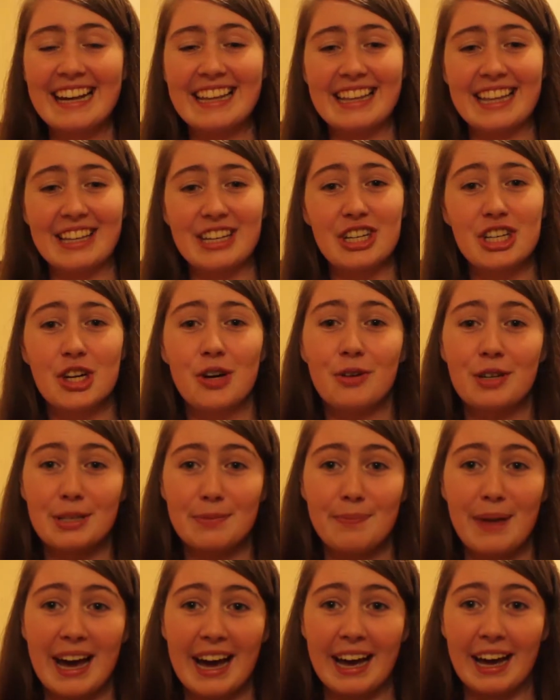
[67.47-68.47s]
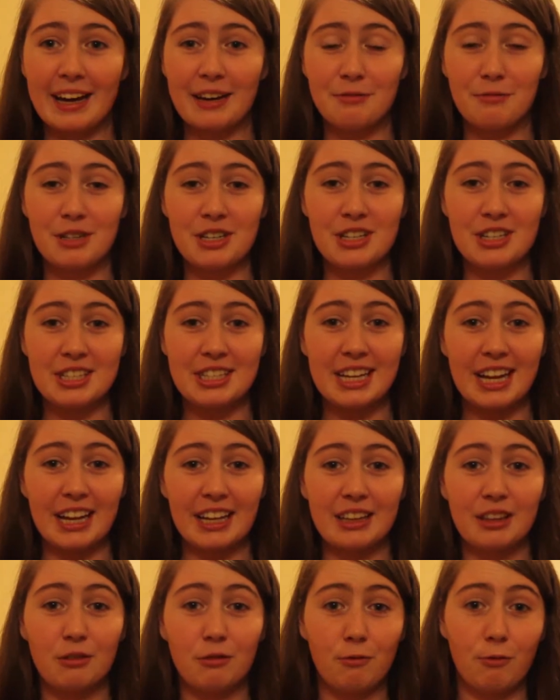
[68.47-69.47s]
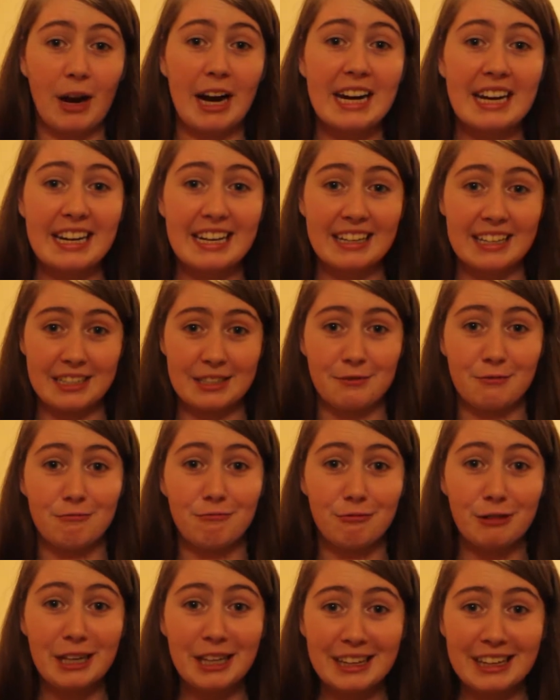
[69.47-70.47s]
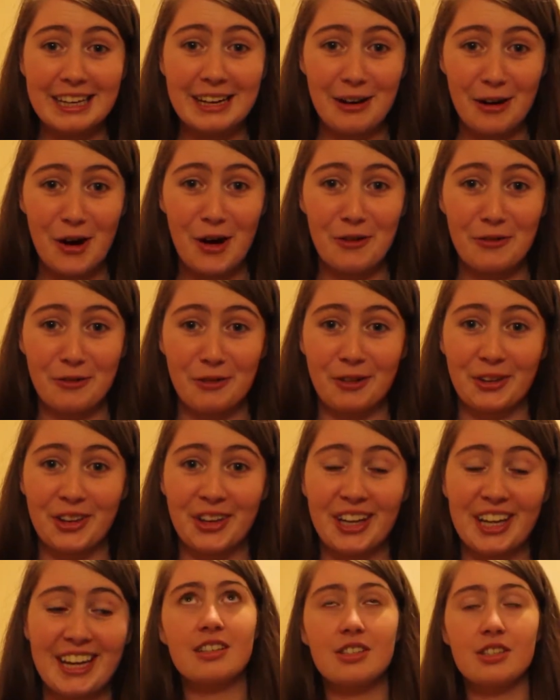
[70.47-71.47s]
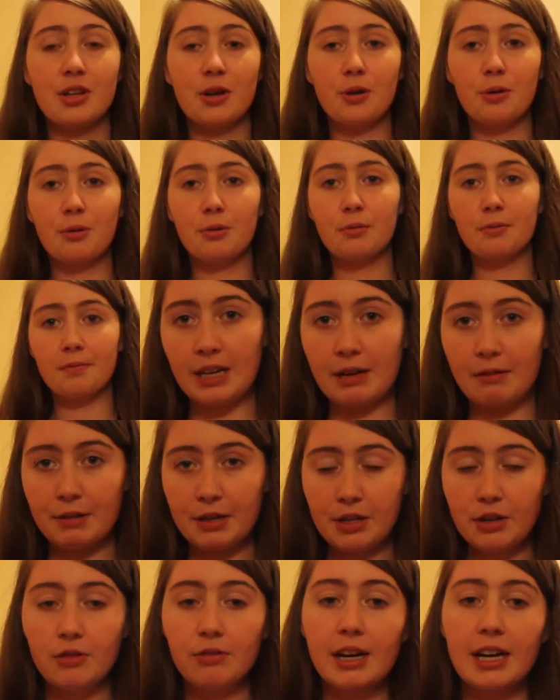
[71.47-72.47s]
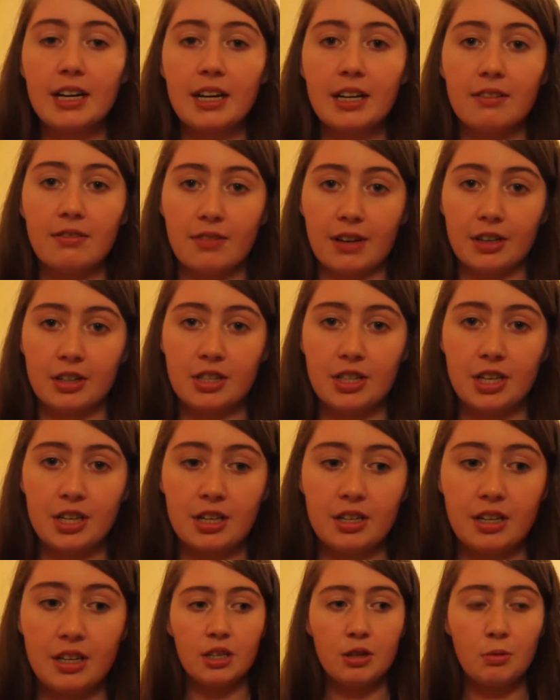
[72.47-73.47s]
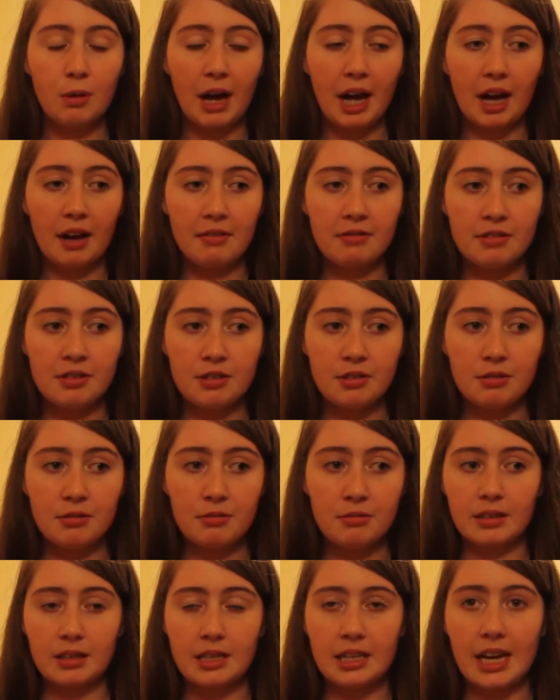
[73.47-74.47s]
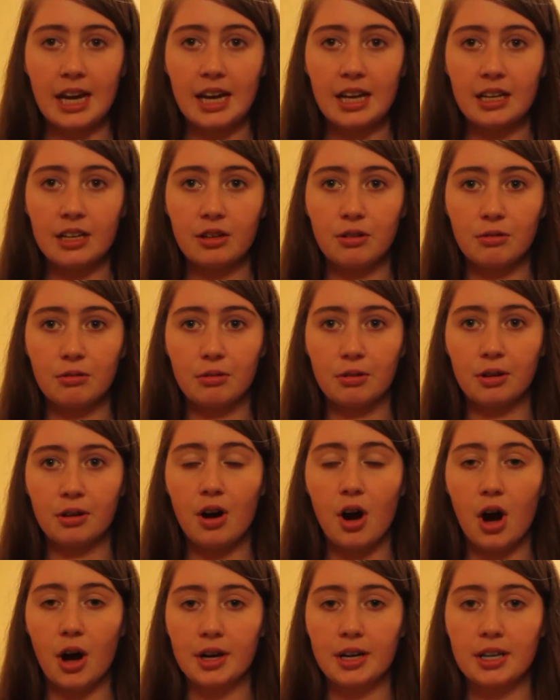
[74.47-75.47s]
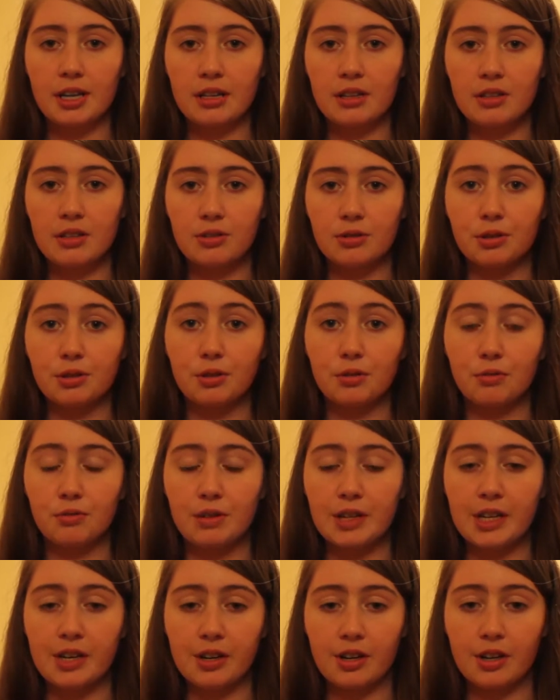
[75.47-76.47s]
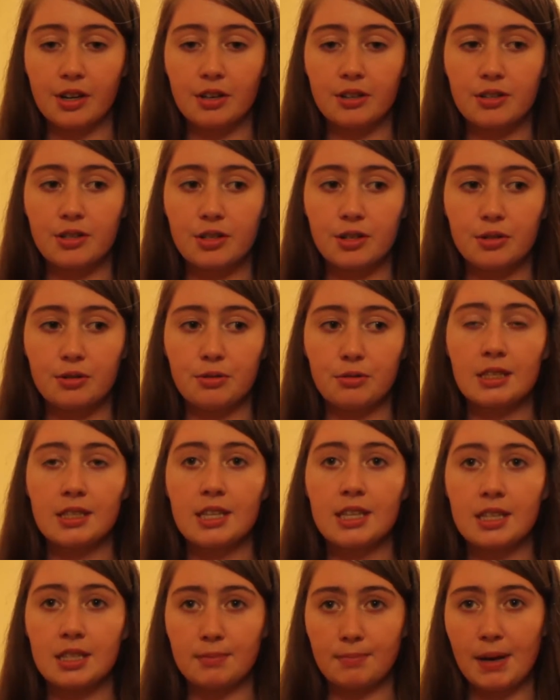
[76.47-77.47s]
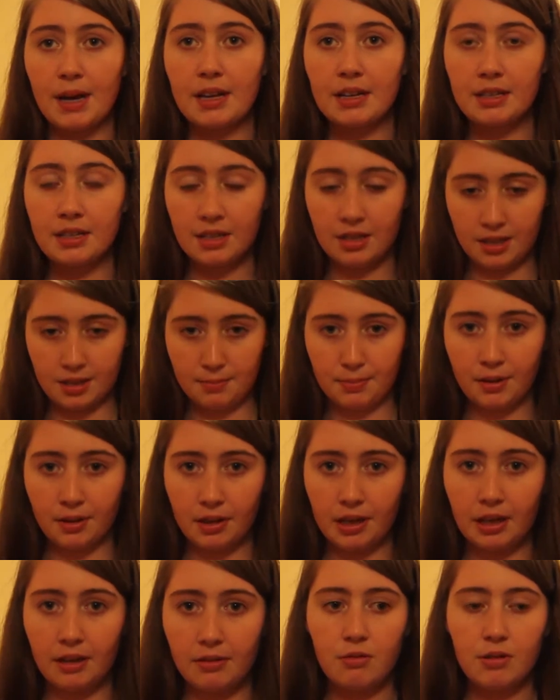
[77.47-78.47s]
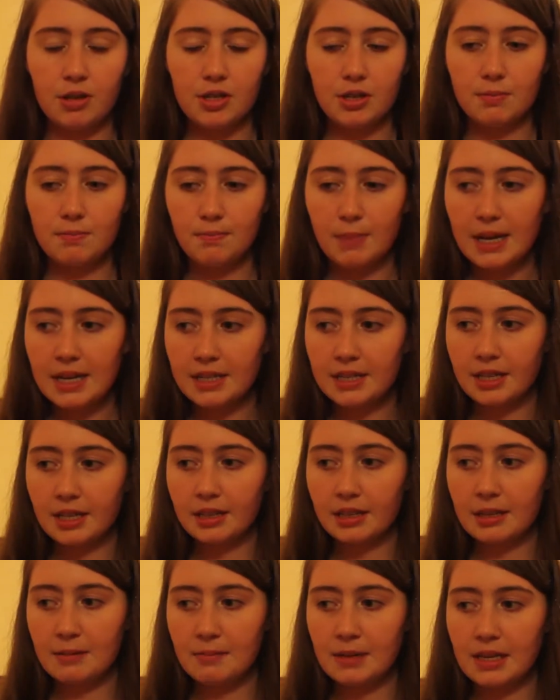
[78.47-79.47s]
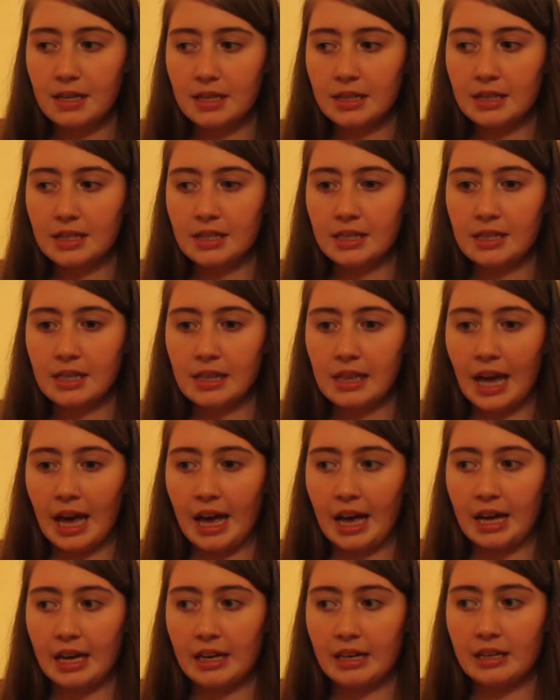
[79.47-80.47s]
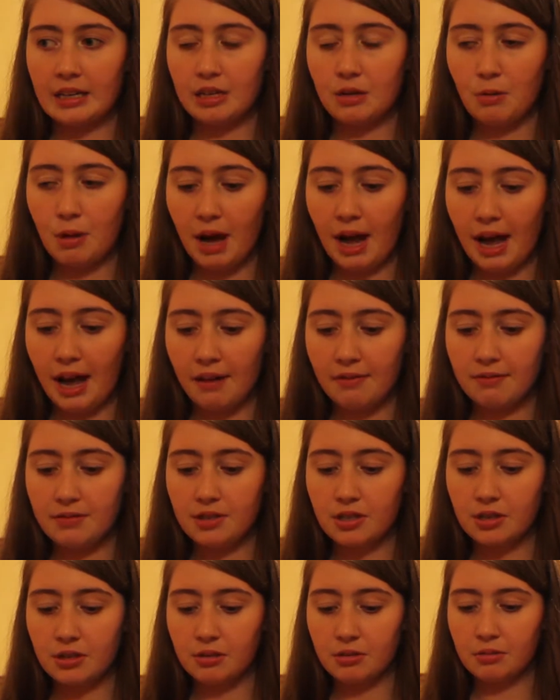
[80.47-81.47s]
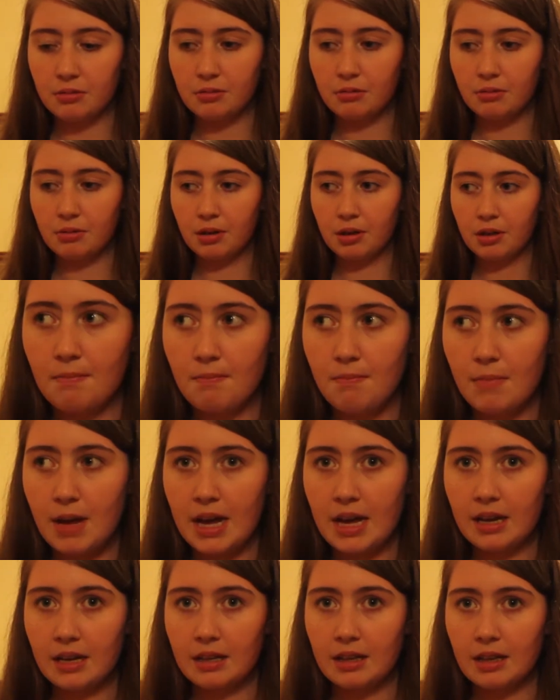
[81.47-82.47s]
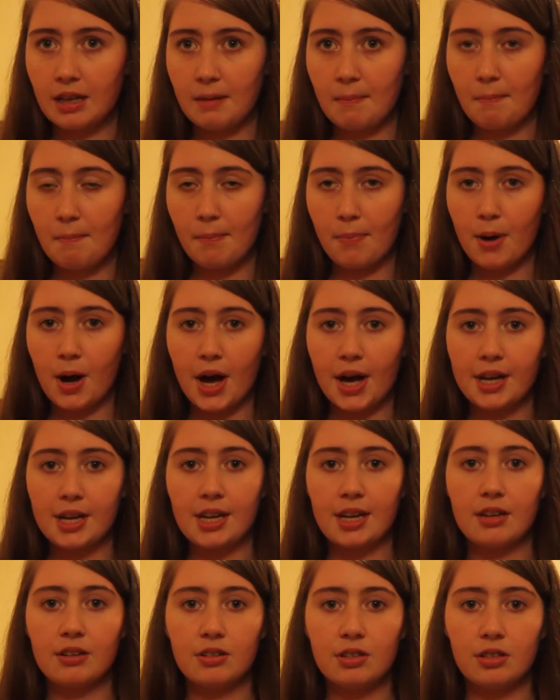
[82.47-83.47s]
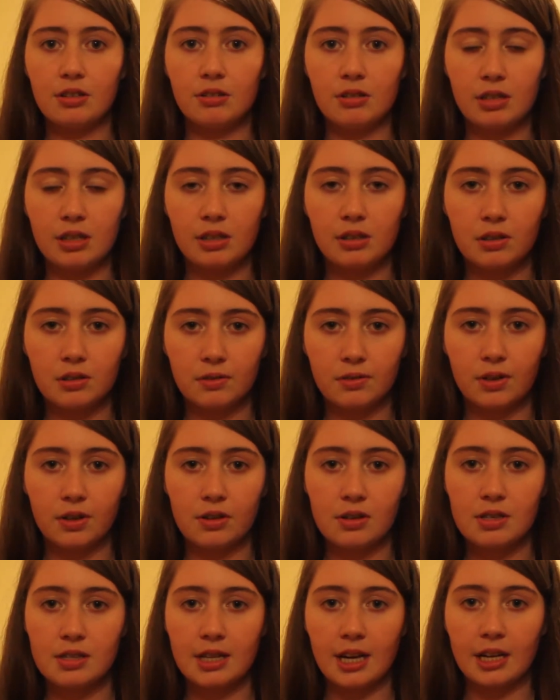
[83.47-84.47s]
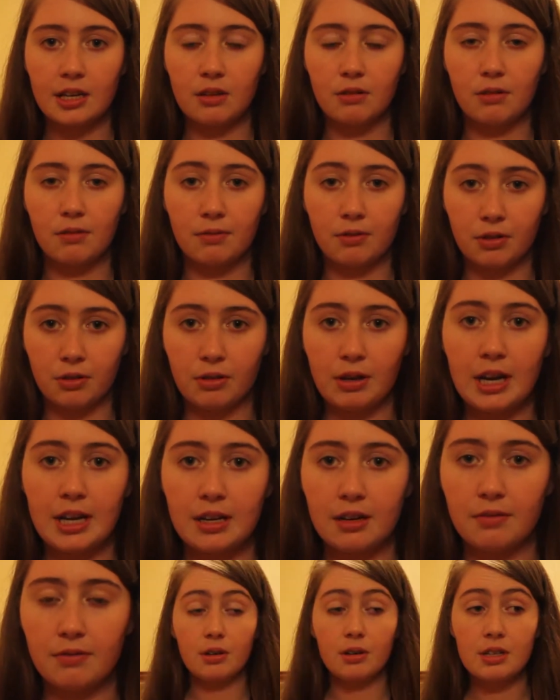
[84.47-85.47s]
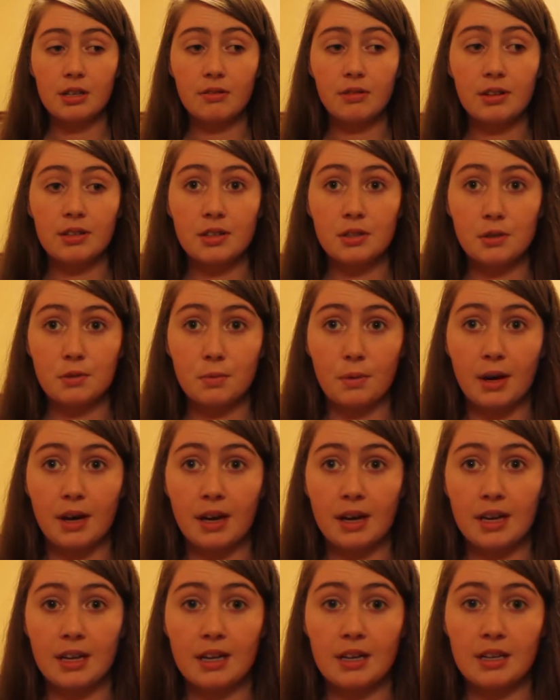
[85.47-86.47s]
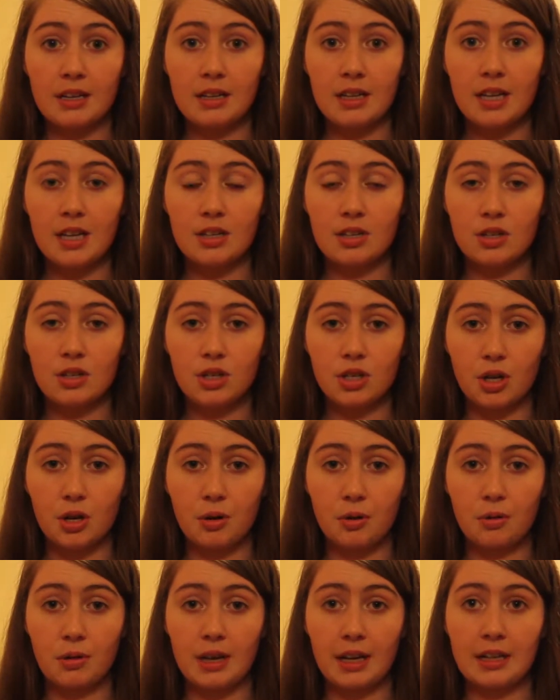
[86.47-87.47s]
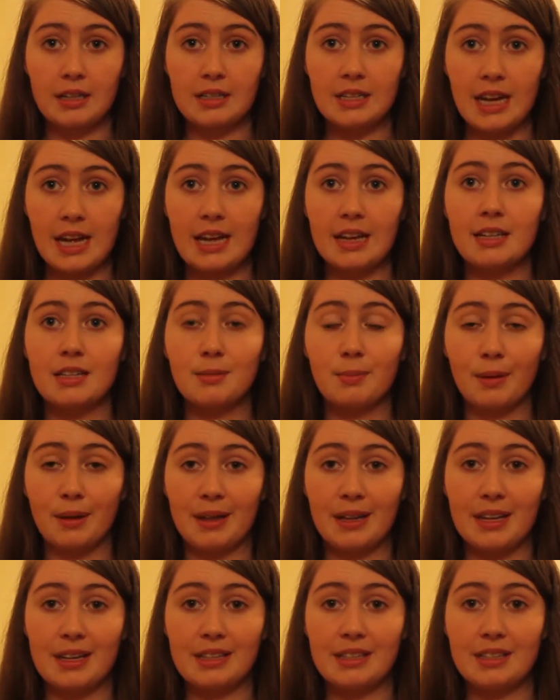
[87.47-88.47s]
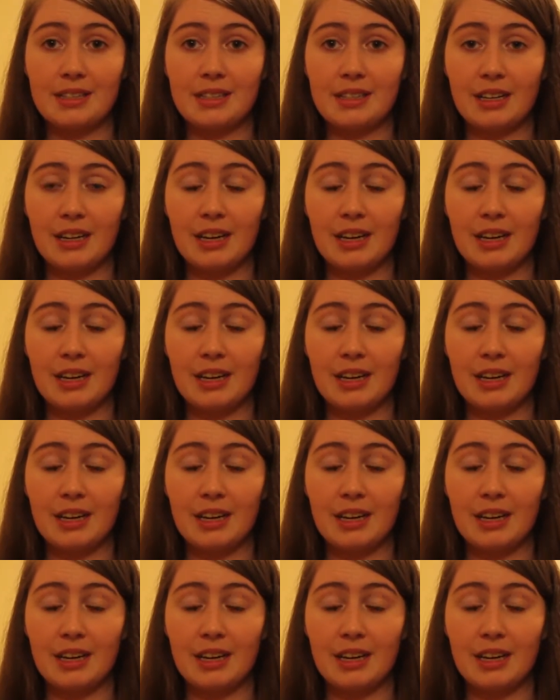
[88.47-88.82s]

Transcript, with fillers: that the show is bad, which is that the writing is really awful. So when you're writing fiction, you have to get your audience or your reader to suspend disbelief, which basically means that you have to make them buy into the universe that you've created. thirteen reasons why is a show that takes place